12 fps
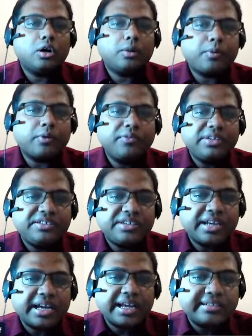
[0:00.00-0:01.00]

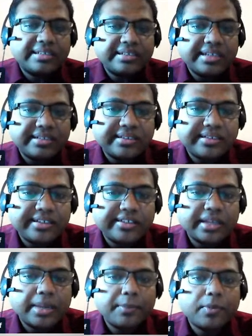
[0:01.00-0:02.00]
provincia
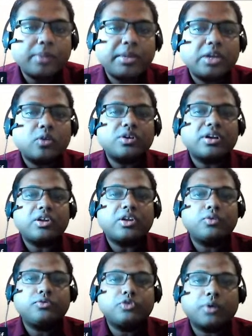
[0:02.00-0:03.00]
agencies, Employment
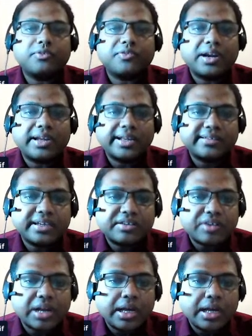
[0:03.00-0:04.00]
Ontario, Jobs Fund,
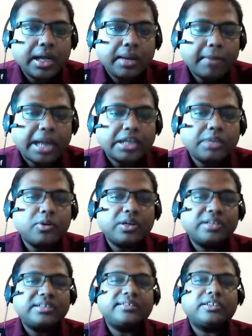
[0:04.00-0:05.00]
etc., multiple
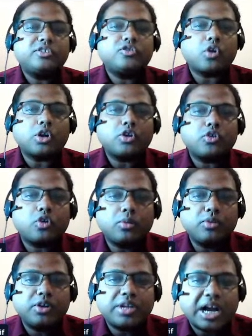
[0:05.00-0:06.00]
agencies, Toronto
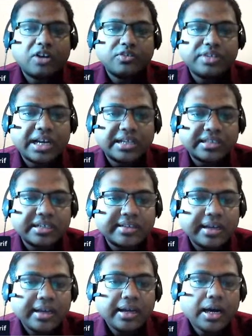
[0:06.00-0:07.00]
Community Housing,
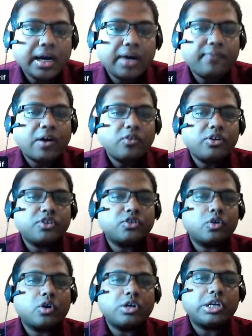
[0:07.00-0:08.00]
others,
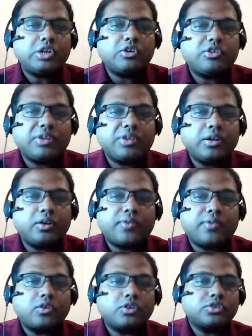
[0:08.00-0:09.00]
Foundation, Ontario Trillion
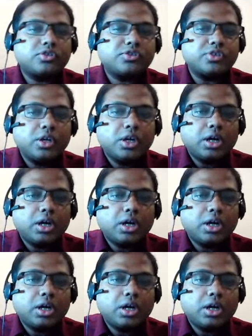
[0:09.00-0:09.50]
Foundations,